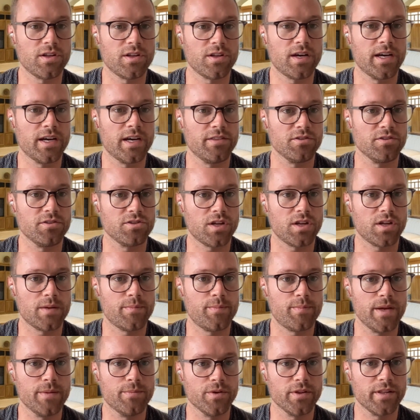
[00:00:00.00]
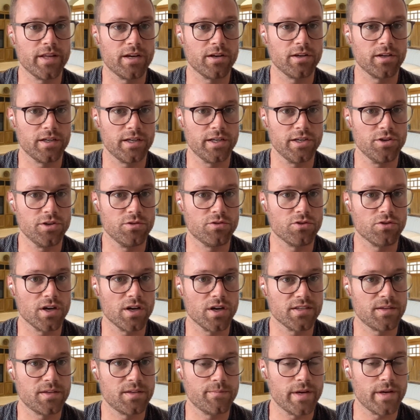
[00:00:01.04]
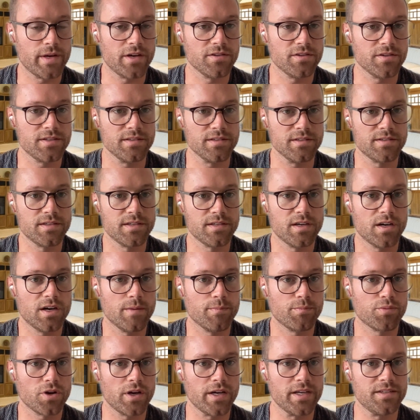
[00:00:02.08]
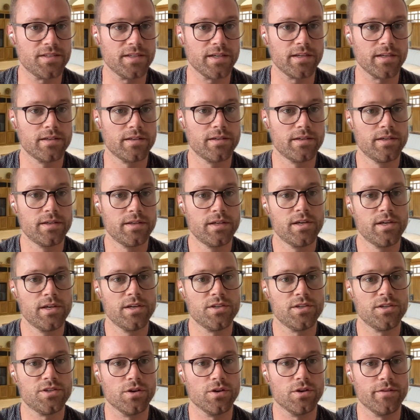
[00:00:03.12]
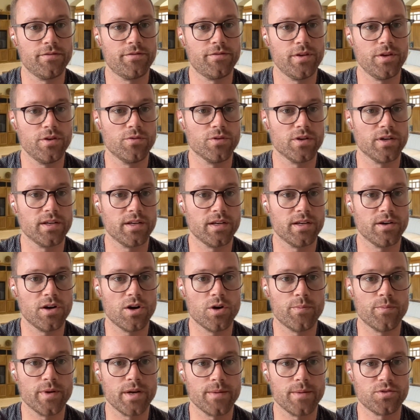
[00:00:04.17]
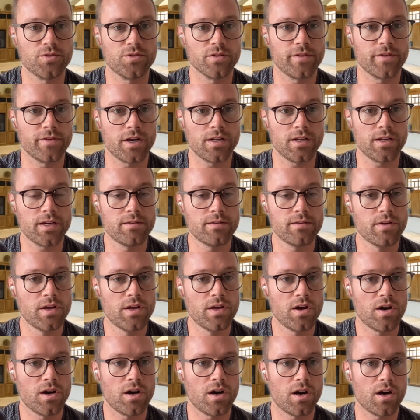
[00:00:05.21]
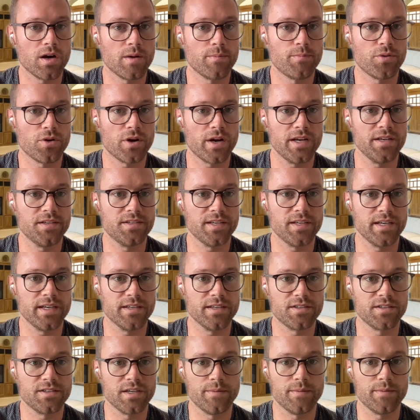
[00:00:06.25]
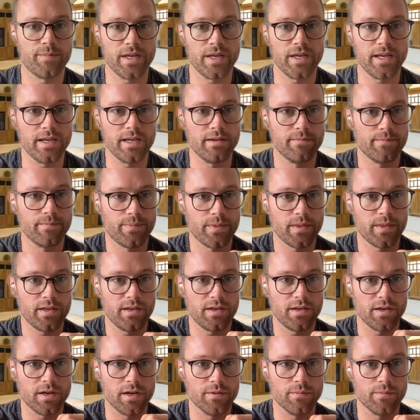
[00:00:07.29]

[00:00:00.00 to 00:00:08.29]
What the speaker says: there's a lot of people that are going to do cross comparisons on pricing. So if you were to open up Travala, our pricing is going to be,